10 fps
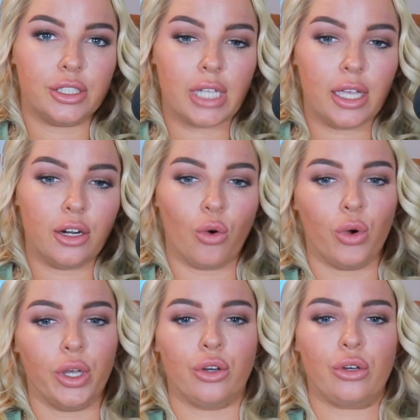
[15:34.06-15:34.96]
Date
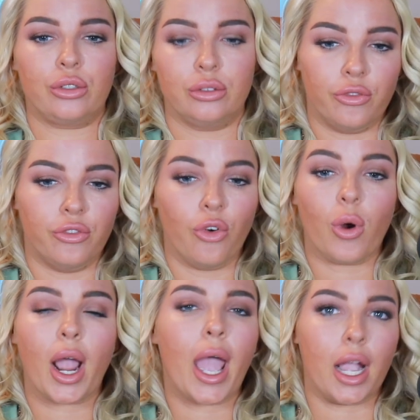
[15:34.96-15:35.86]
Oil for
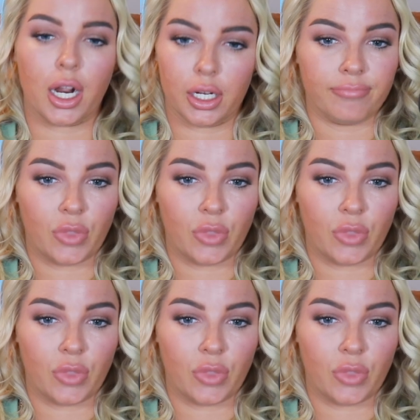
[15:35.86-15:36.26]
hair.